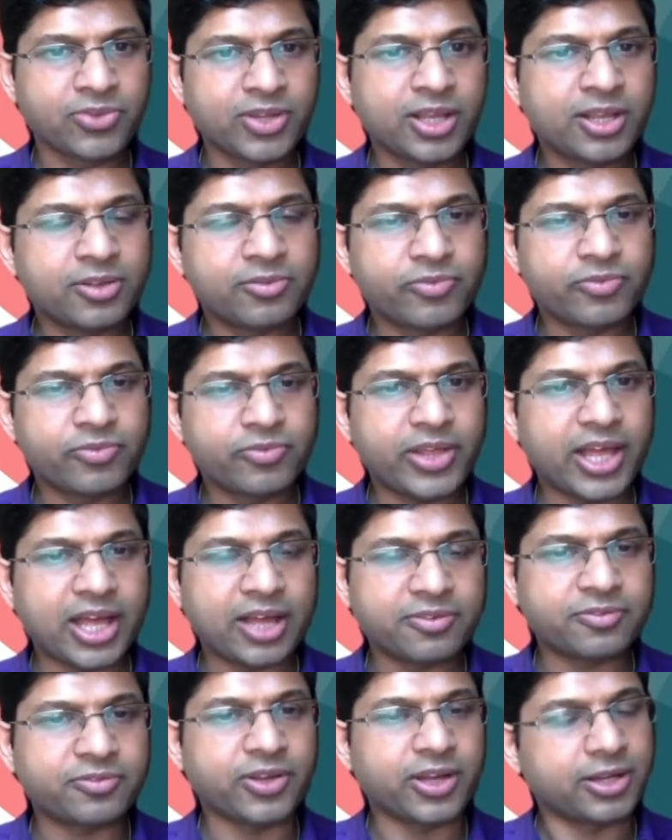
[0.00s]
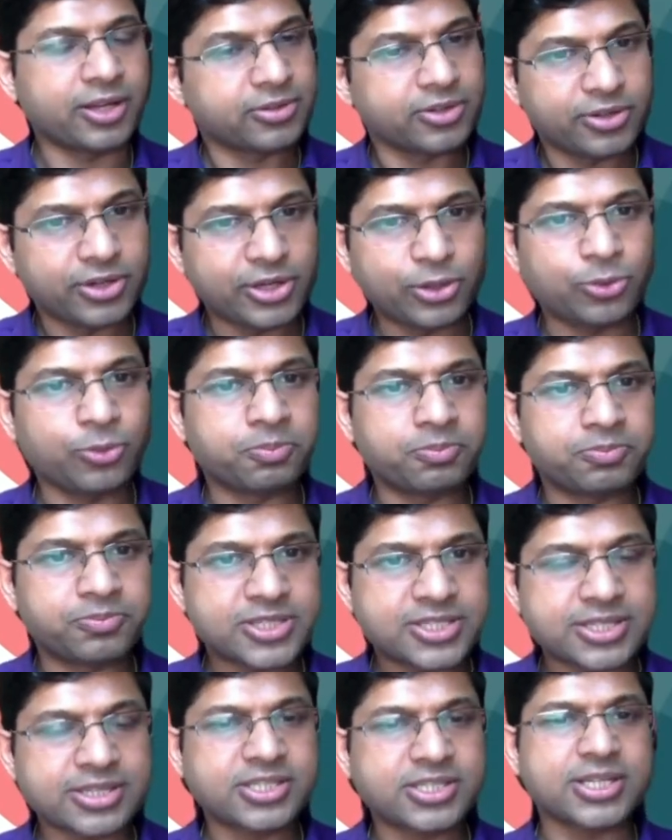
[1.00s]
We have new
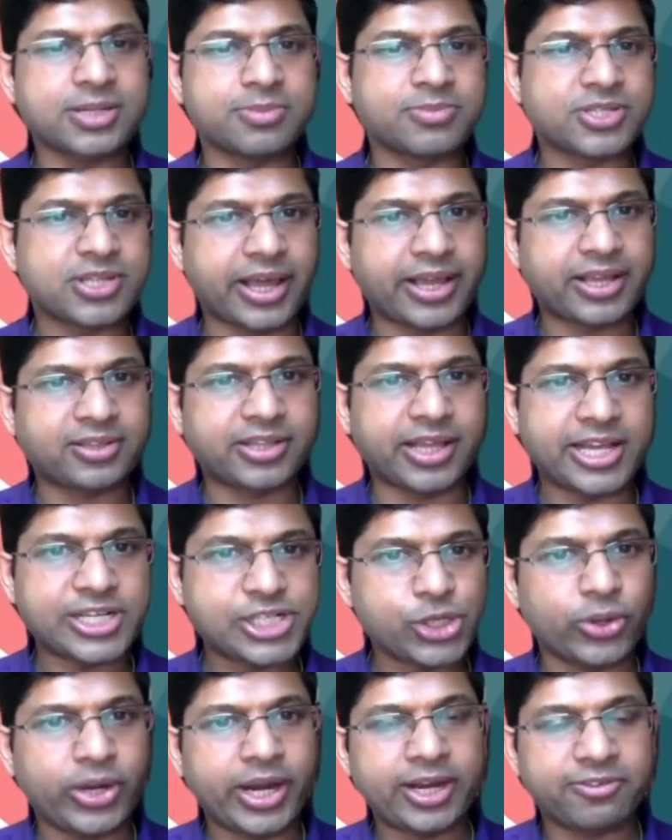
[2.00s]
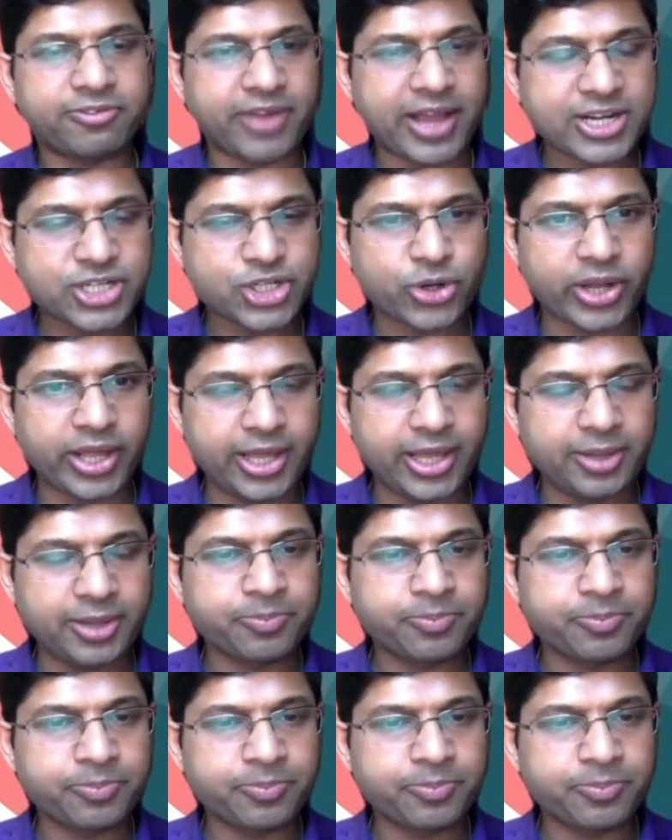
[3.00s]
systems like Azure Data Factory,